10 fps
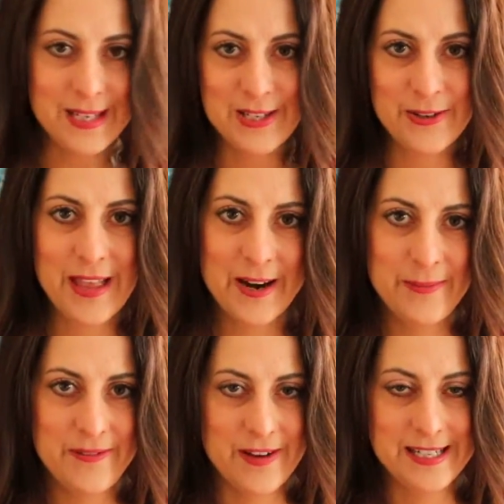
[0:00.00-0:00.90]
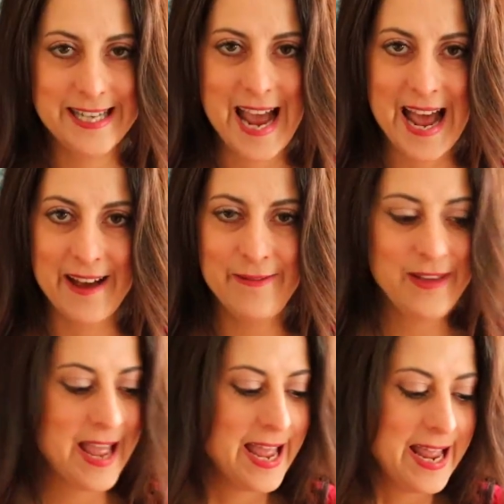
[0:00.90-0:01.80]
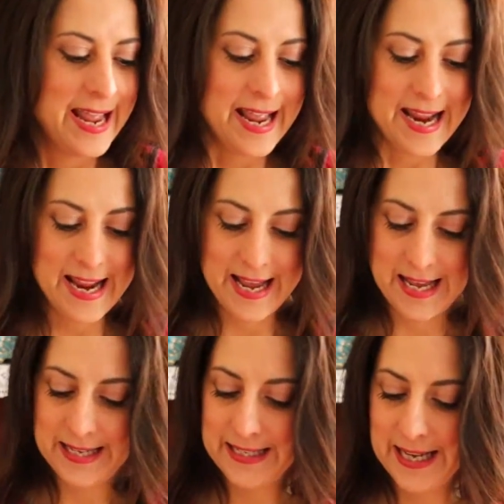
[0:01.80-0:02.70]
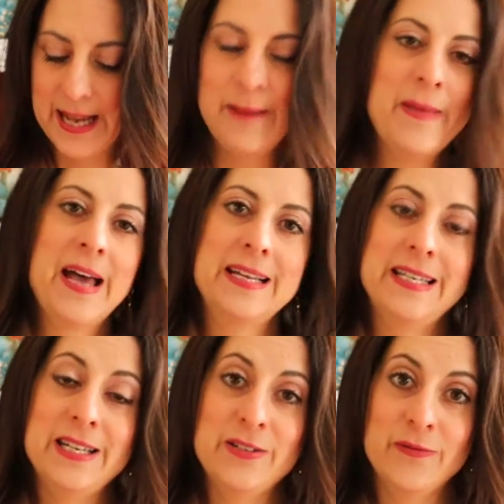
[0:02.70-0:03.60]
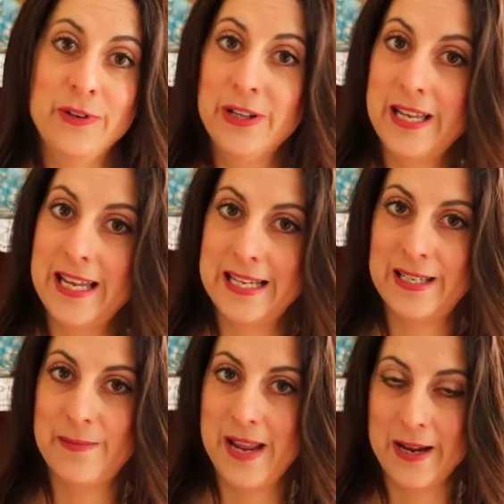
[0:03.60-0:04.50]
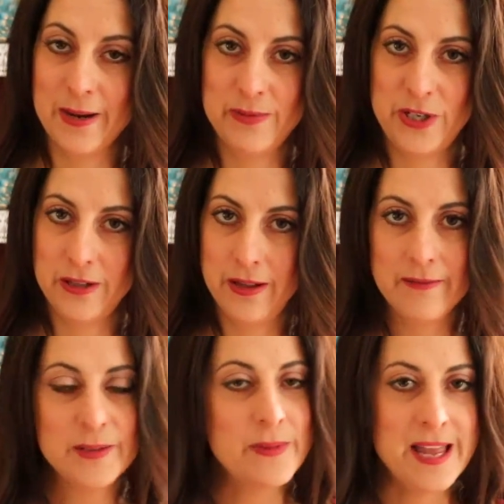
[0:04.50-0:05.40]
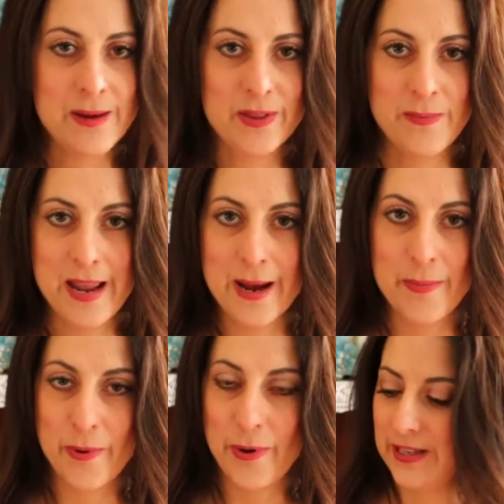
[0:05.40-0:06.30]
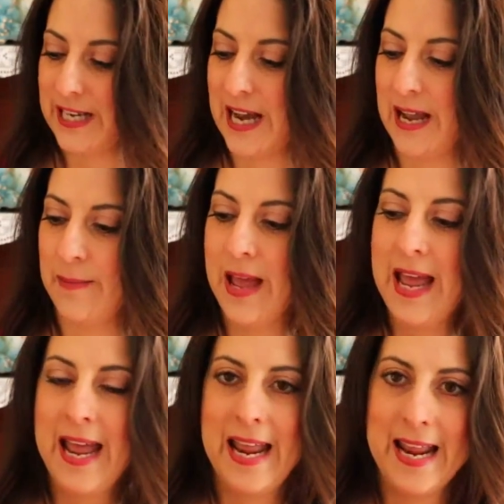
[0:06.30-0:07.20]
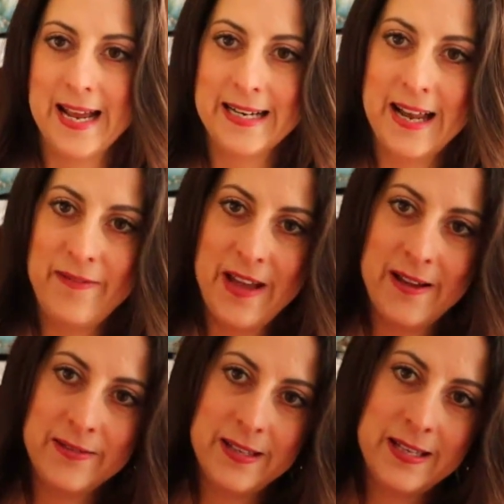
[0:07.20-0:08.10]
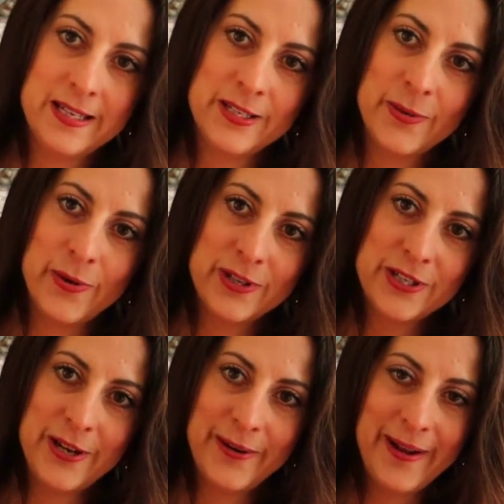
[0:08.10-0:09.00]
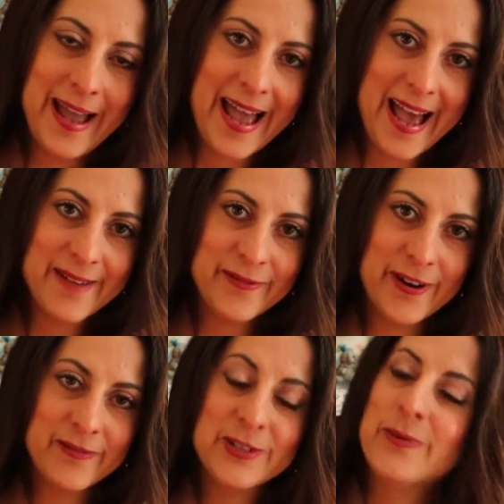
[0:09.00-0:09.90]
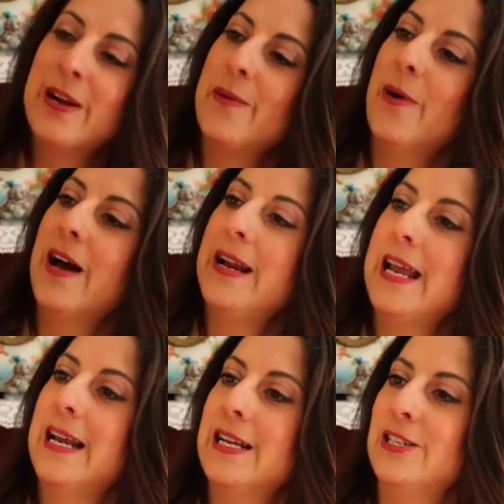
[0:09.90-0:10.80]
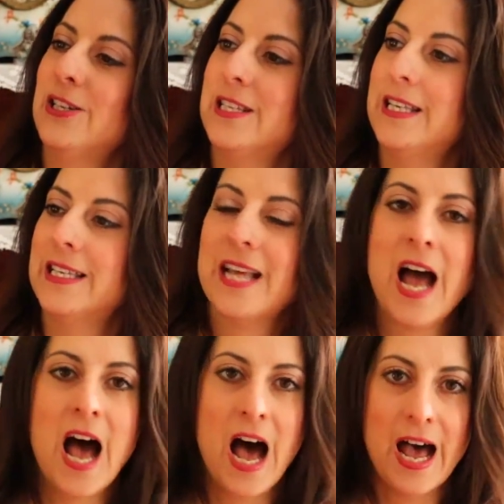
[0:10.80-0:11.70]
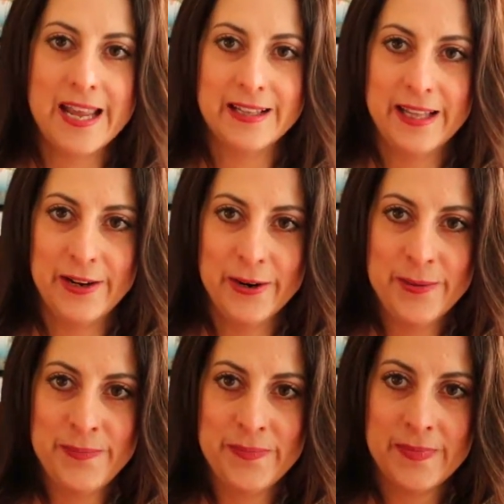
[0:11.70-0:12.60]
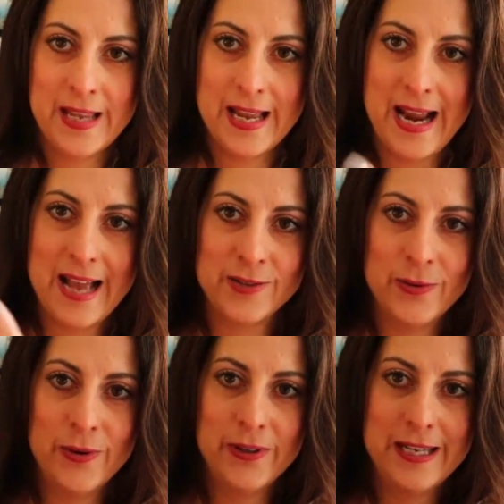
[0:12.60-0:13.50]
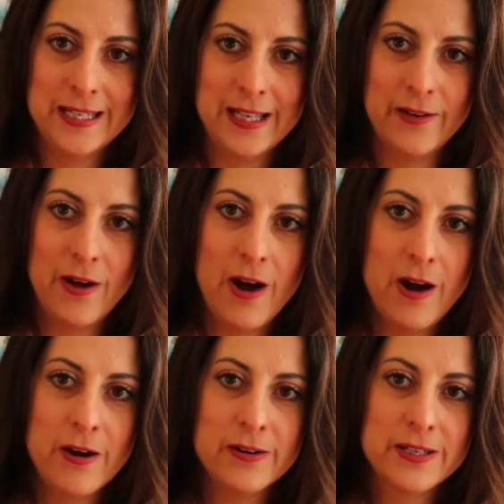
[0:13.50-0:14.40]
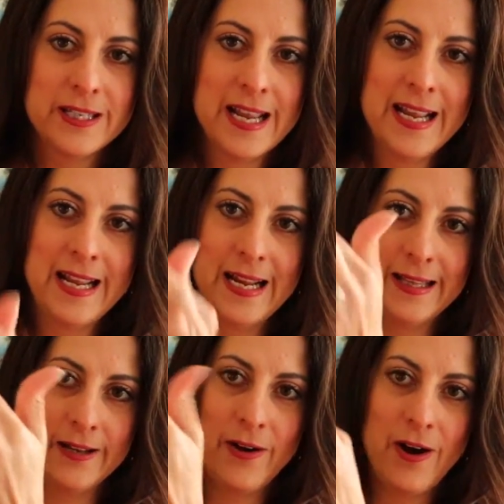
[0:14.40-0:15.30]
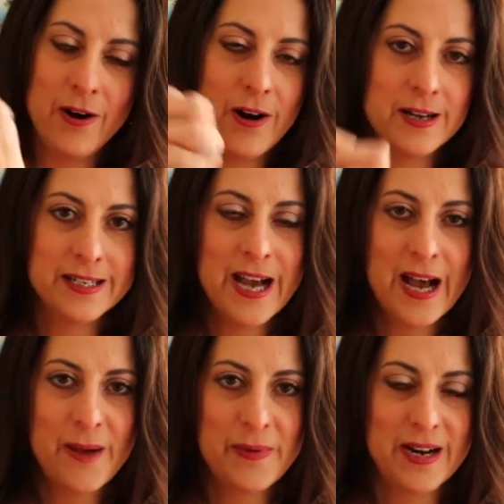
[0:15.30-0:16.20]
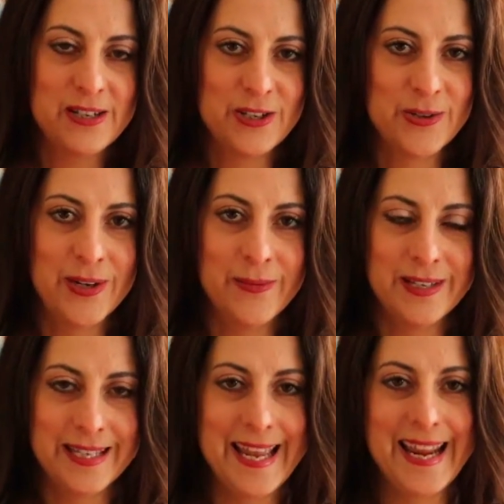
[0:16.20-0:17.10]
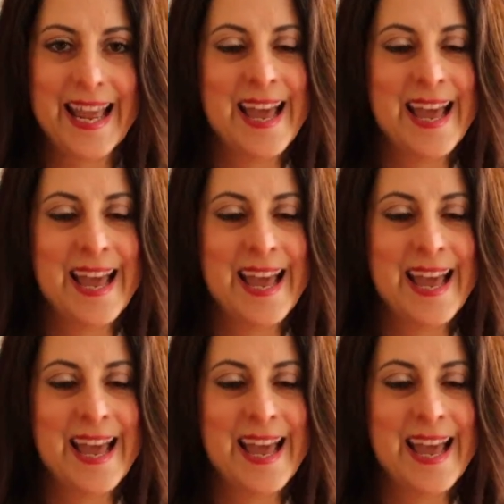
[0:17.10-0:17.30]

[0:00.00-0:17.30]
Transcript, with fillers: so that'll be fun to have and Madison is really into makeup. She loves playing with makeup the time. And I found this also at Forever 21 and it's just this eye glitter and it has all these little hearts and a little heart on top and I just thought it was like